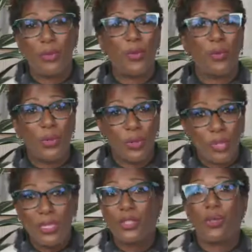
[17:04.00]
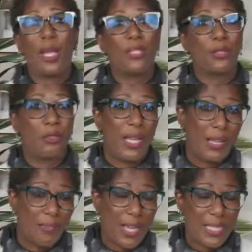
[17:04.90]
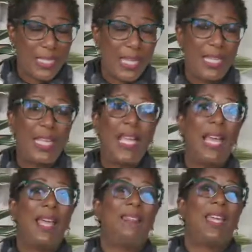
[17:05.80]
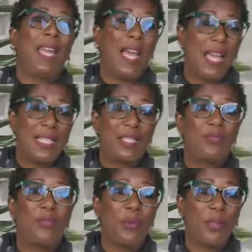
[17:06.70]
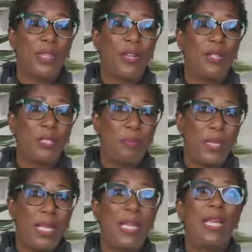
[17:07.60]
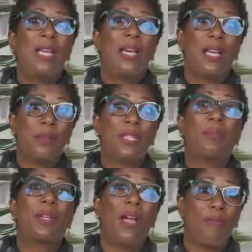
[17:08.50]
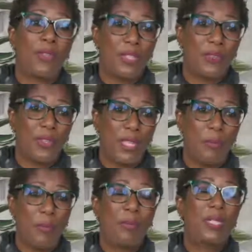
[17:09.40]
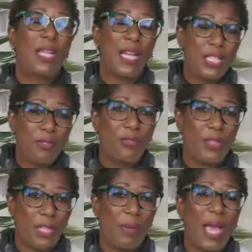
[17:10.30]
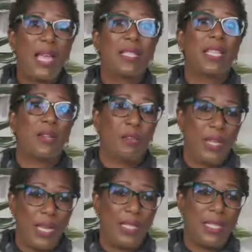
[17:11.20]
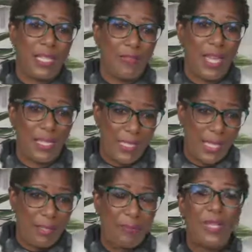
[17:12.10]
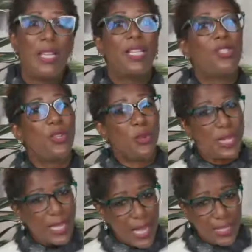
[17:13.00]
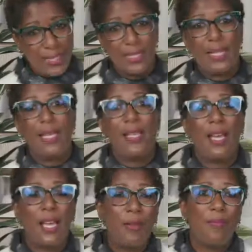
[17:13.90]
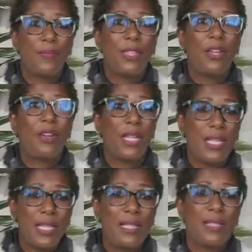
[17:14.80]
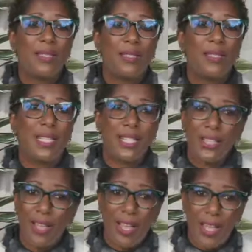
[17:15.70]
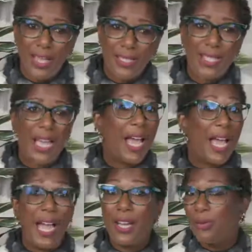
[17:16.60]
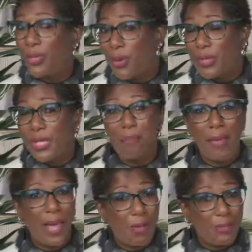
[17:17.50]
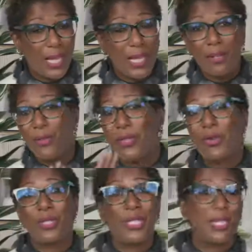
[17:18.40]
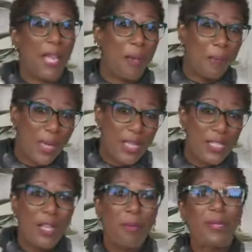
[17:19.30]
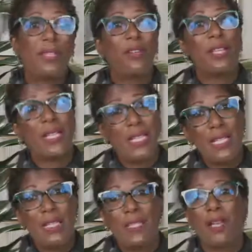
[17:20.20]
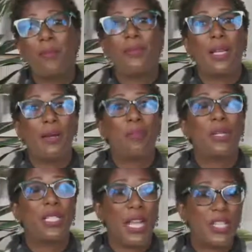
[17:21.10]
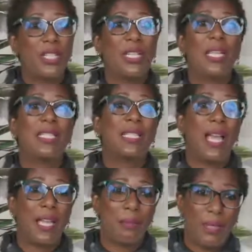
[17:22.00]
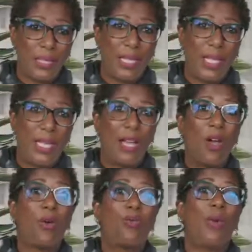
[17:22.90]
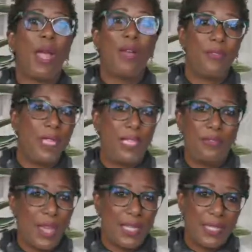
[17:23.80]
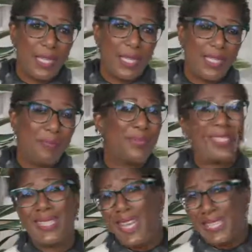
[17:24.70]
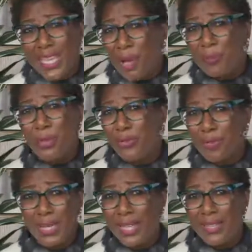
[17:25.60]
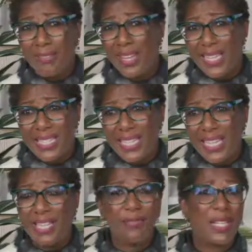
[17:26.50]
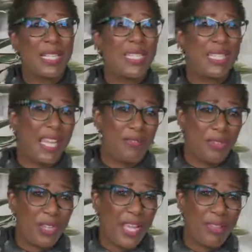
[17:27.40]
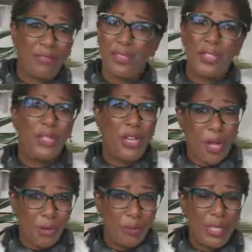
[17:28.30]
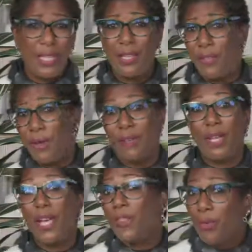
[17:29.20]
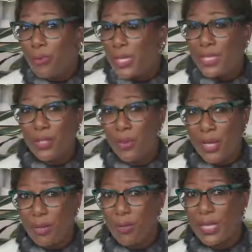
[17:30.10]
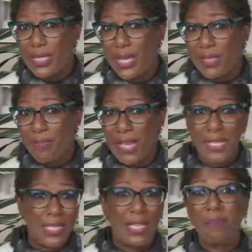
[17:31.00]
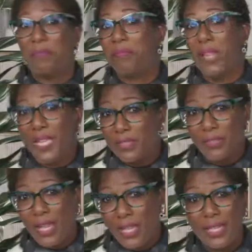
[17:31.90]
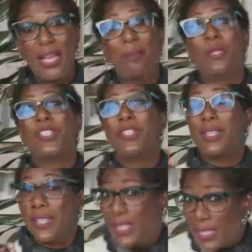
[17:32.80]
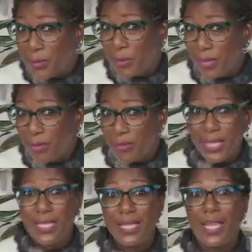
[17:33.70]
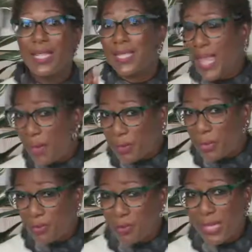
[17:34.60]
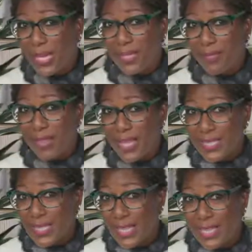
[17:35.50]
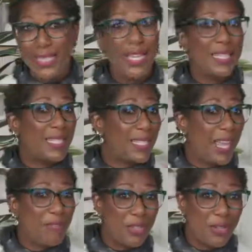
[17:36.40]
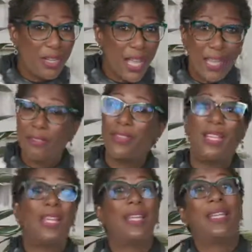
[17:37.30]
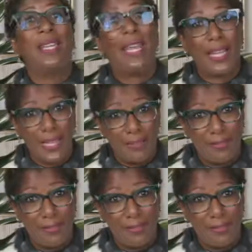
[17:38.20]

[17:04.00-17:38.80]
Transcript: the world, trying to create a vaccine, and they asked for there to be some coverage for them and protection for them as they created this vaccine. So yes, there is this clause. I don't know the amount, I don't know just how much, but there is some protection against liability around these vaccines. Should that stop you from getting the vaccine if it can save your life? No. If you have other reasons why you don't want to take the vaccine, that's fine. But should this be the reason that stops you from taking the vaccine, saving your life? Negative.